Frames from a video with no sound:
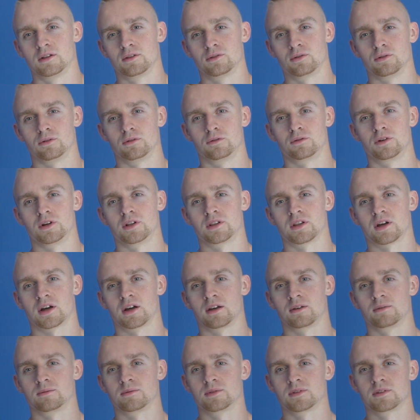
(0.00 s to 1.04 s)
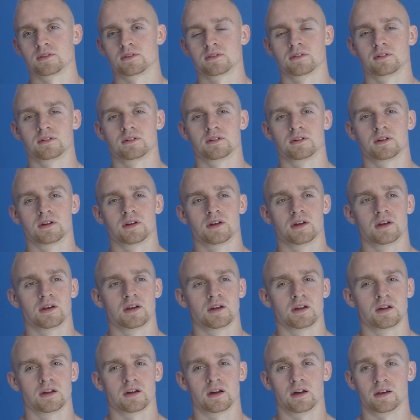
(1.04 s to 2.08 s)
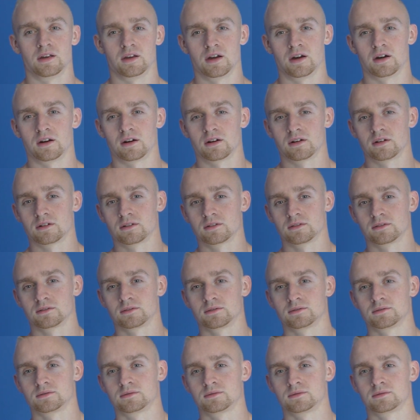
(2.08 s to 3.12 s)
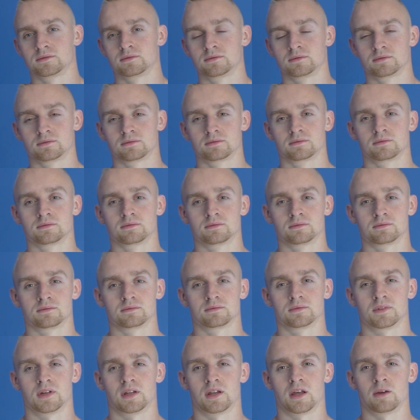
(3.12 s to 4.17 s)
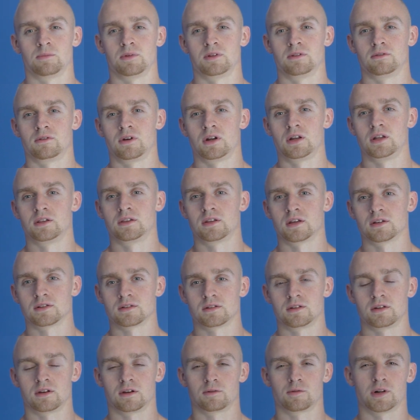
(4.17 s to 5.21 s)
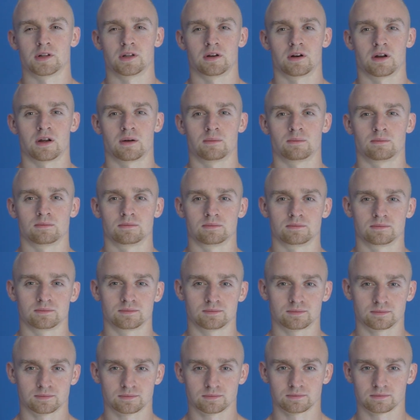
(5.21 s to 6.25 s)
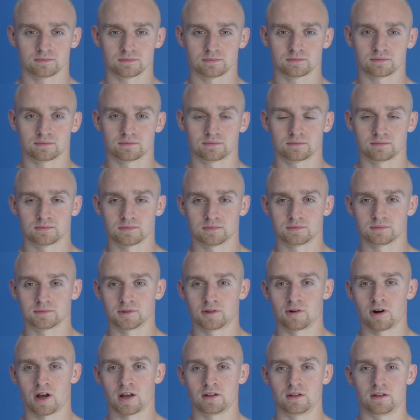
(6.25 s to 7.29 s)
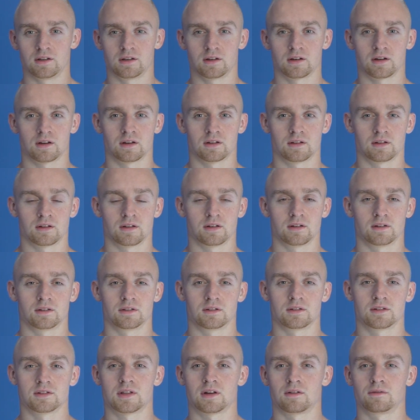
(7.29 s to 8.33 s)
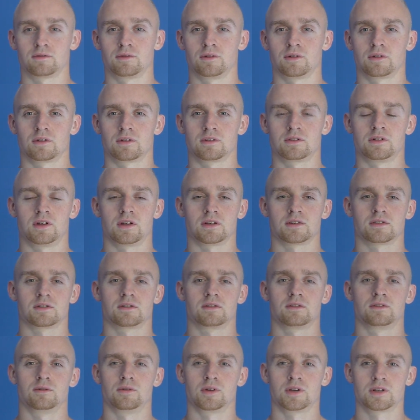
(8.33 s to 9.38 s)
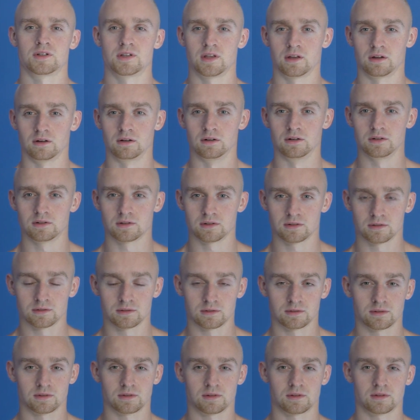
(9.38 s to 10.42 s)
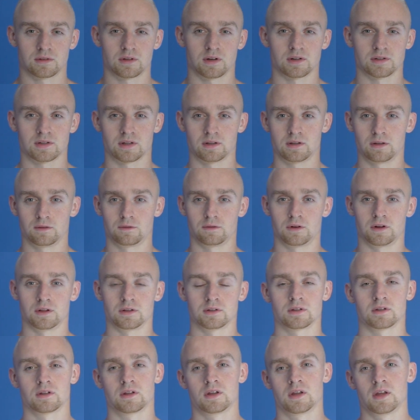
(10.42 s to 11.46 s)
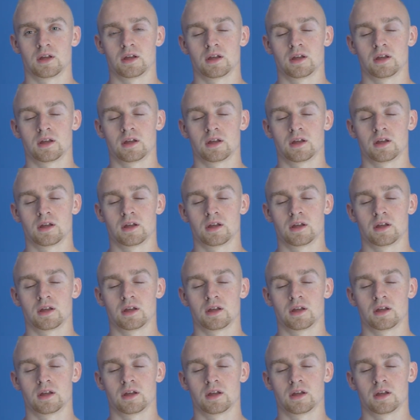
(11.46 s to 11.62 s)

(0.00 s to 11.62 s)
2 or 3 times a year, and I mean really testing 1 RM, grinding and stuff, not just doing singles. There's a difference.